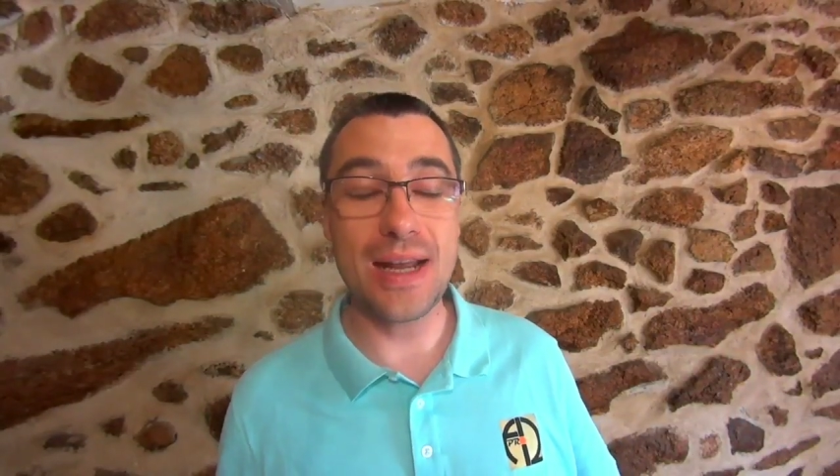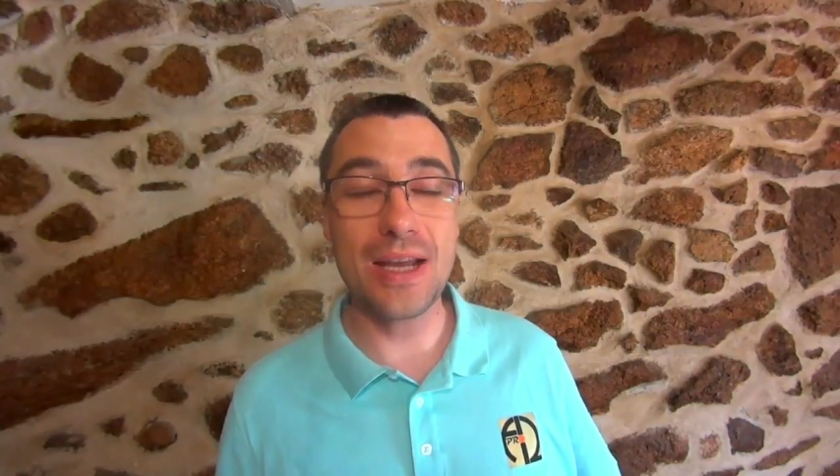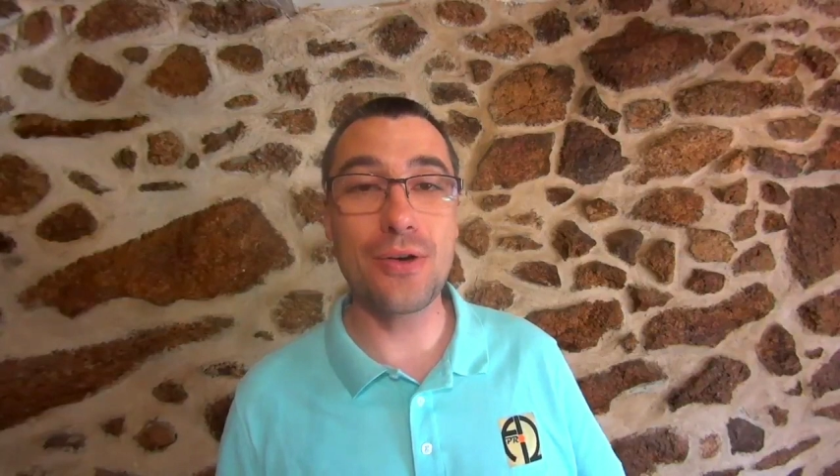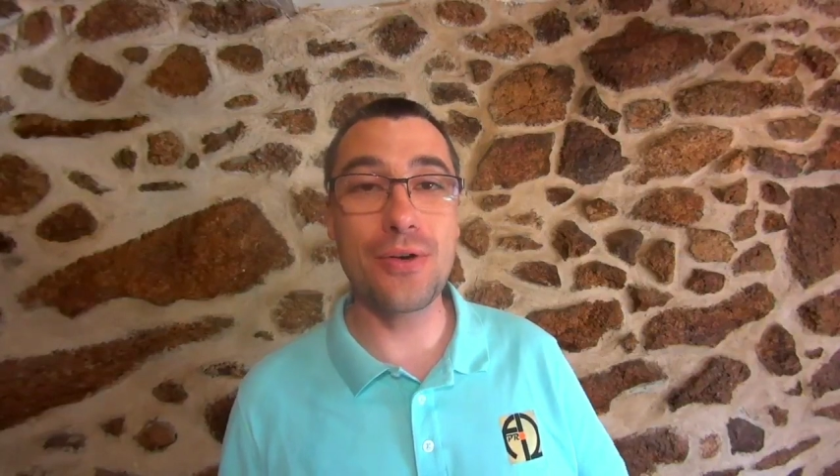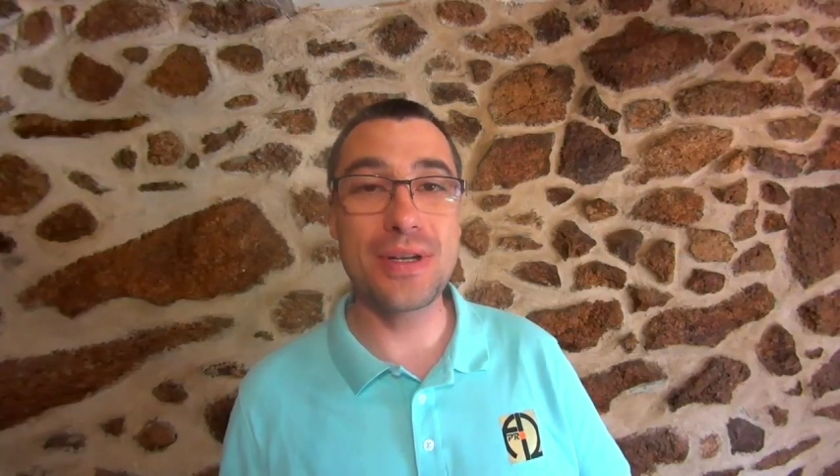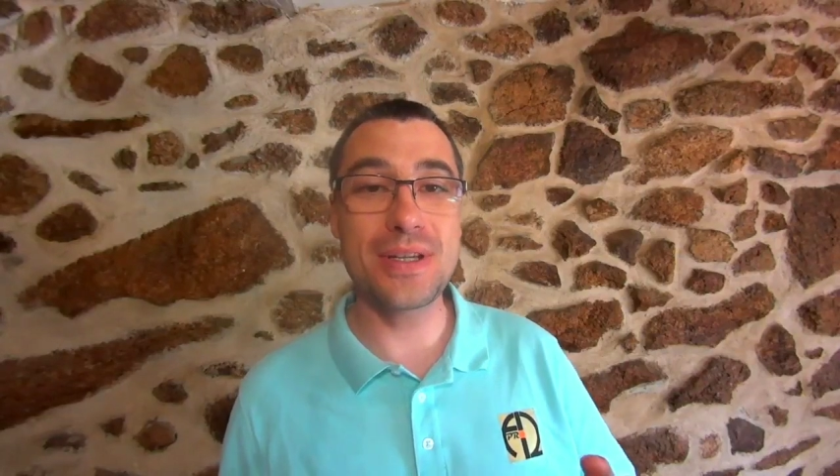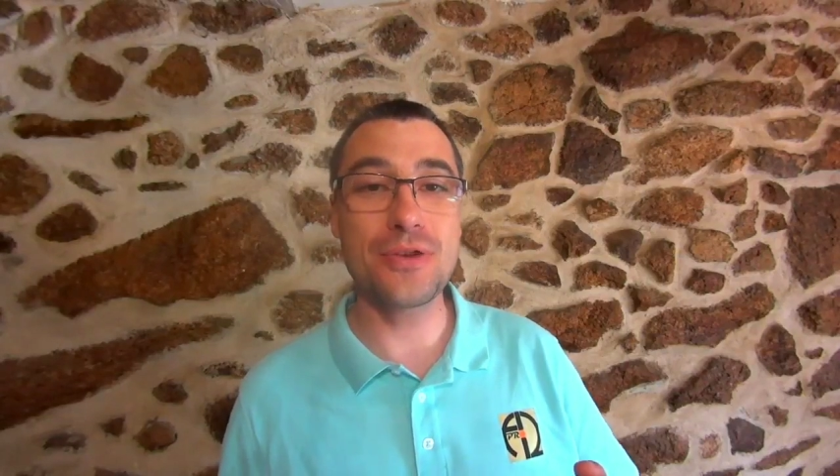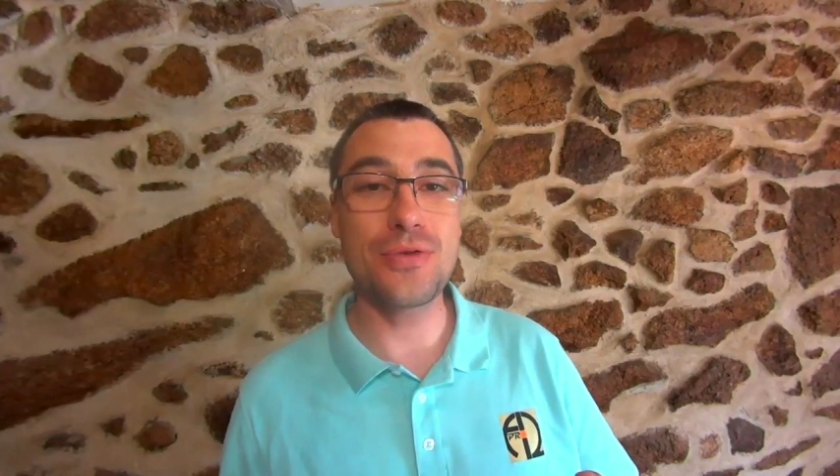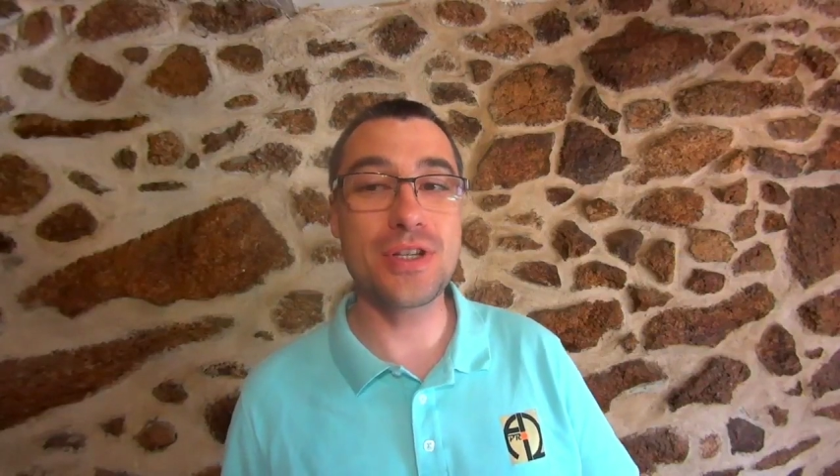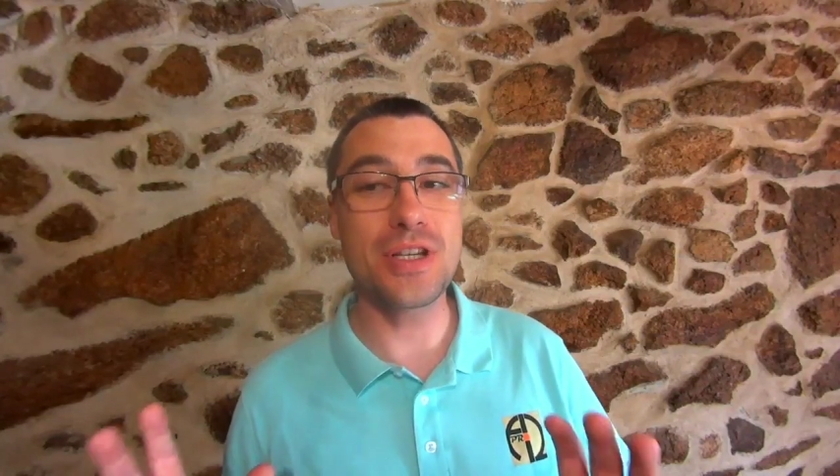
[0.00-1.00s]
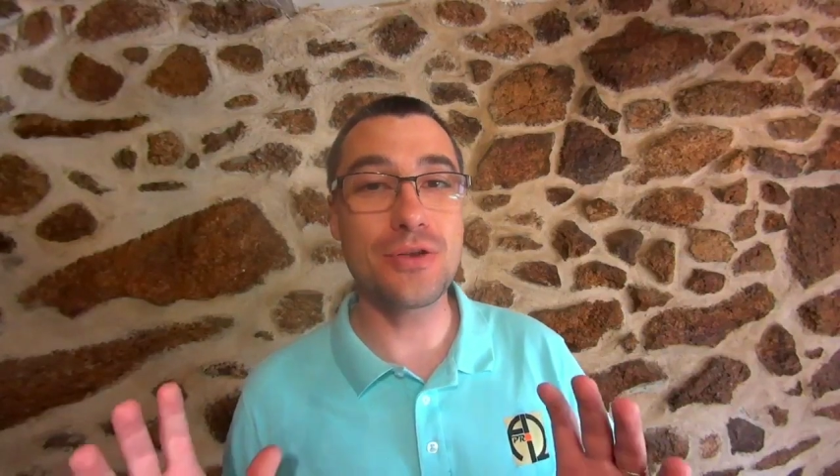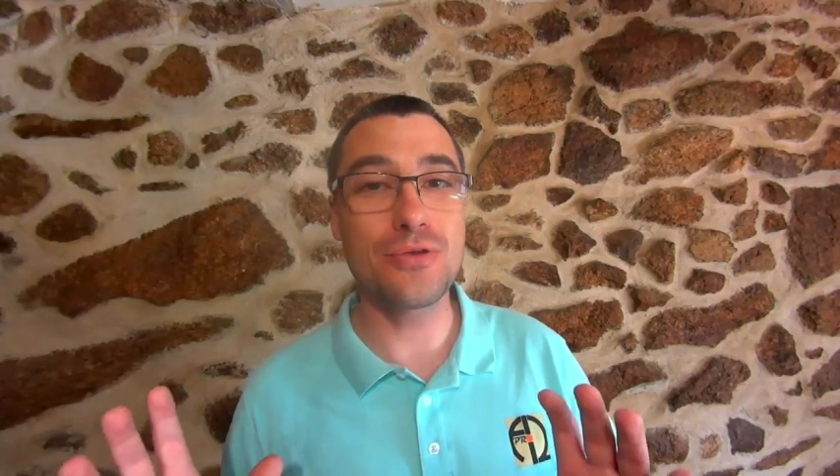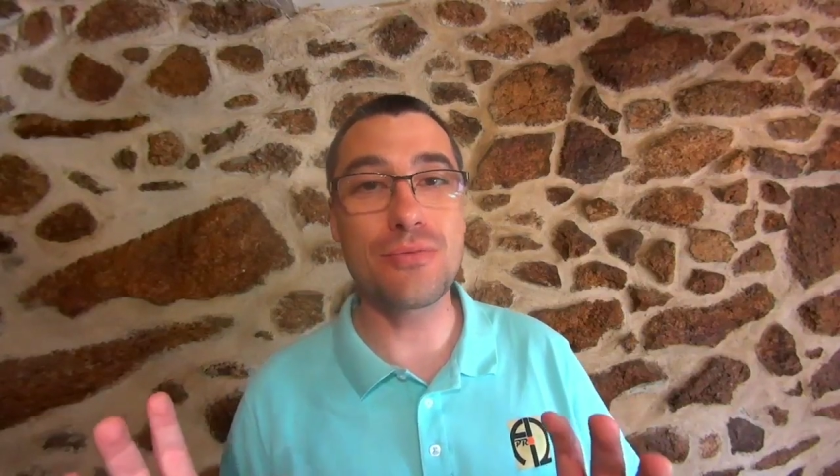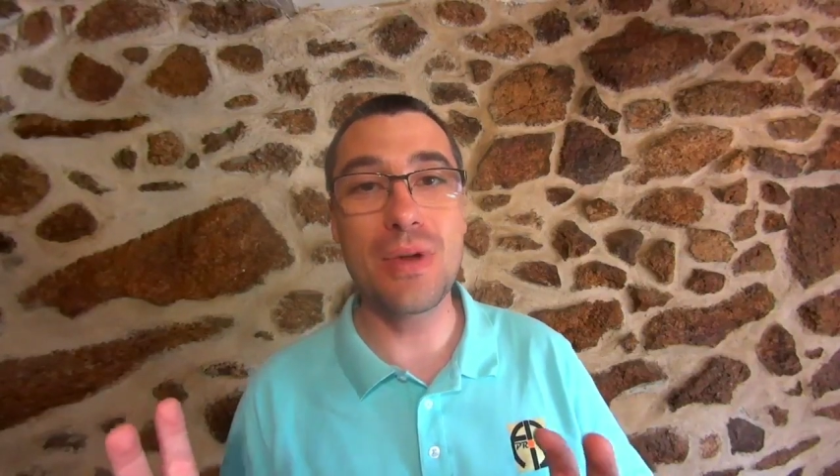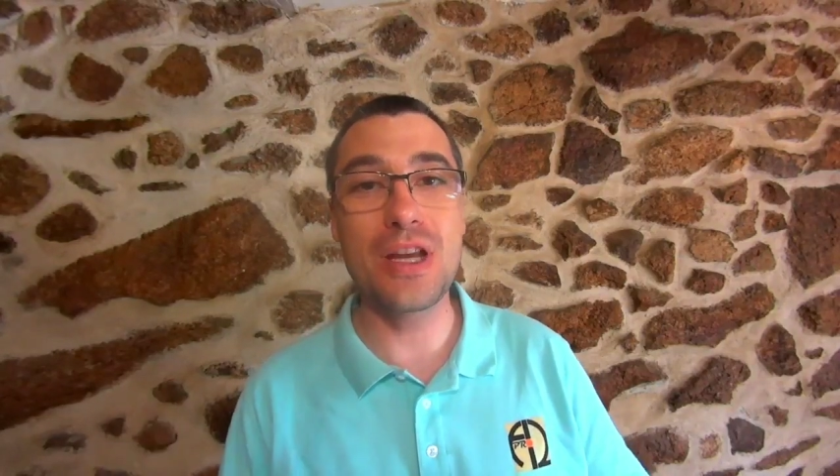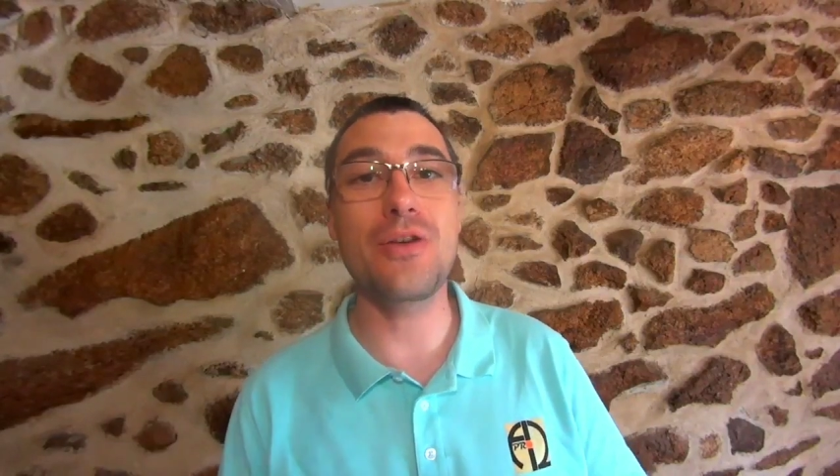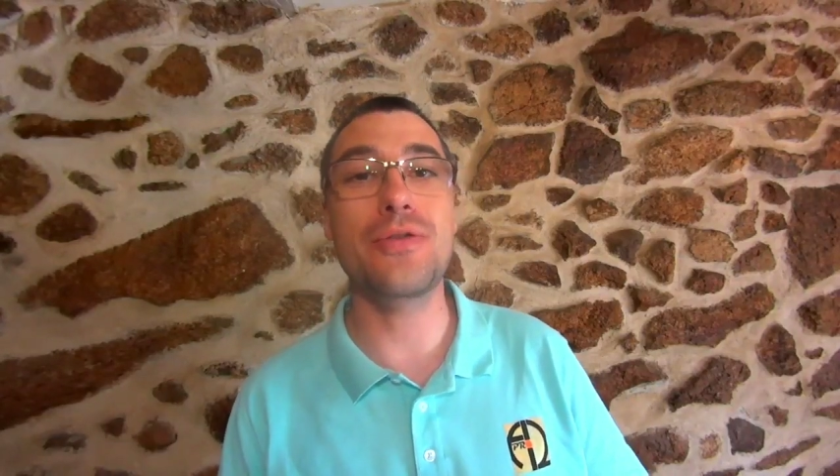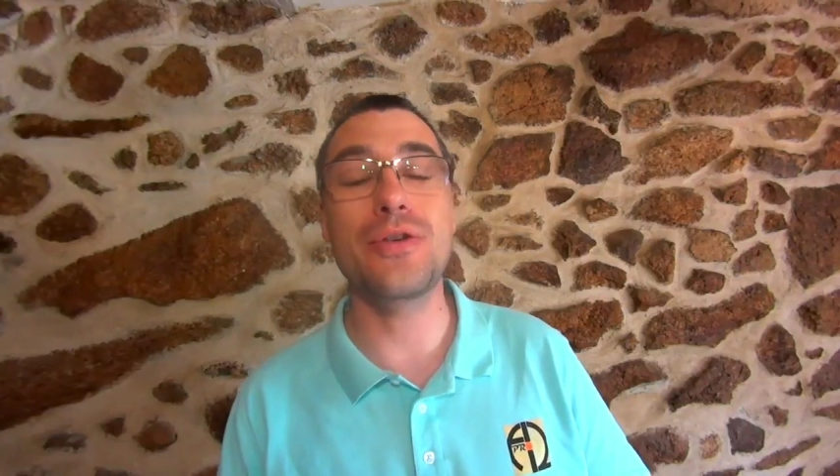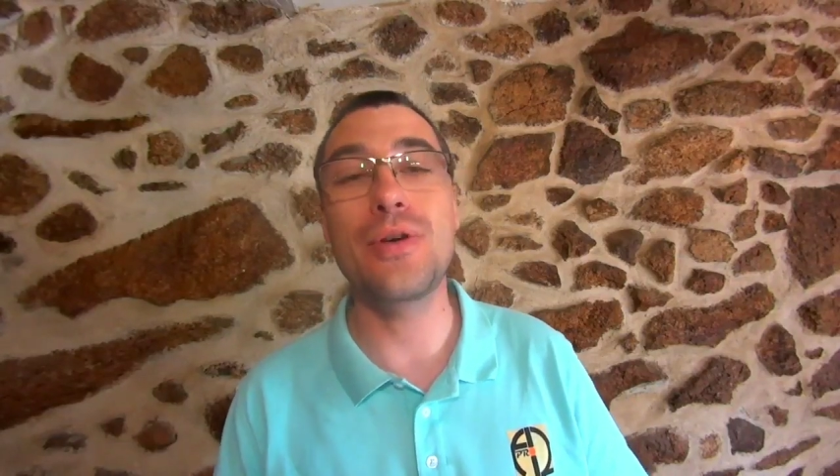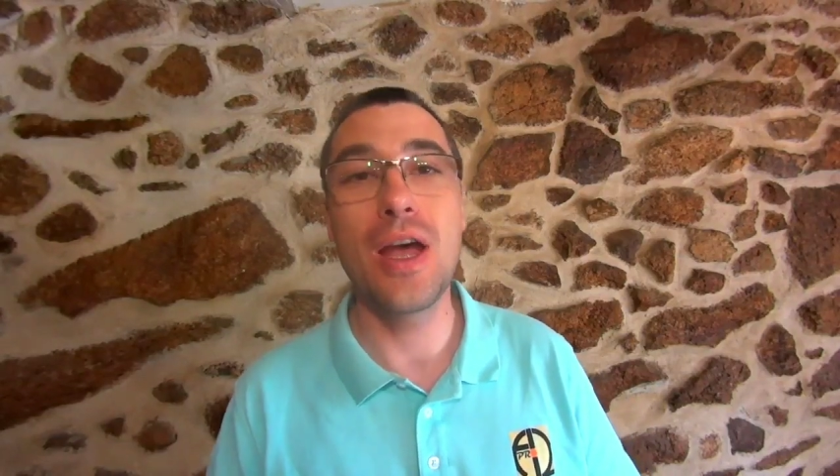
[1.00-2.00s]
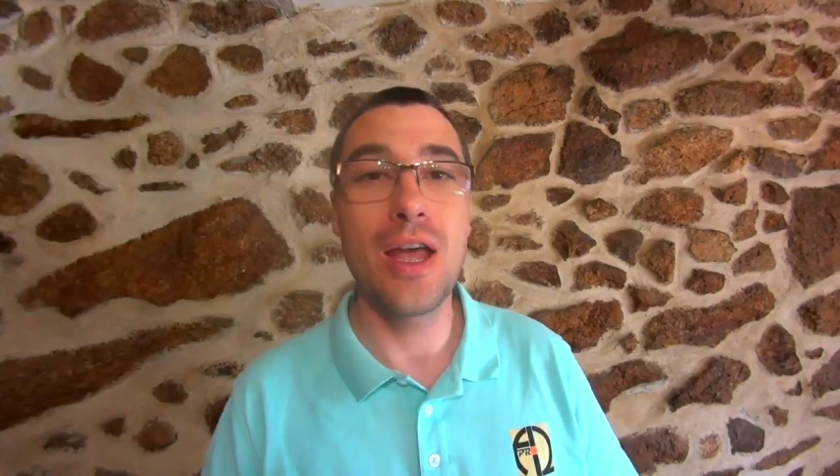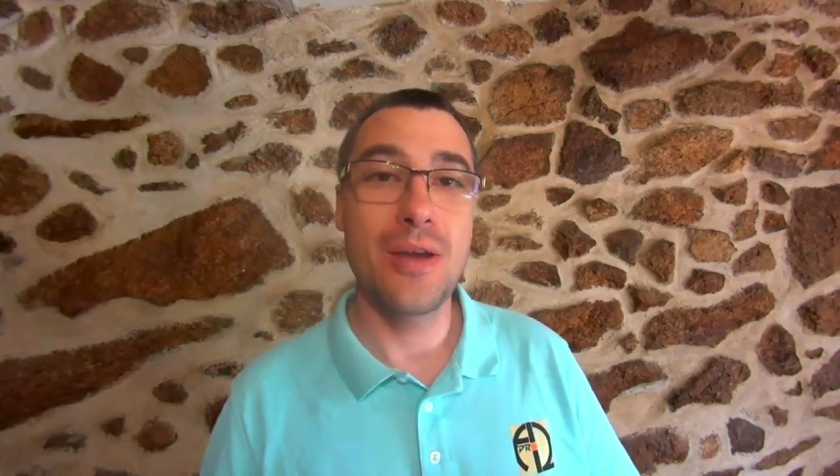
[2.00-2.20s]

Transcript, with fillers: I know it's interesting to many of you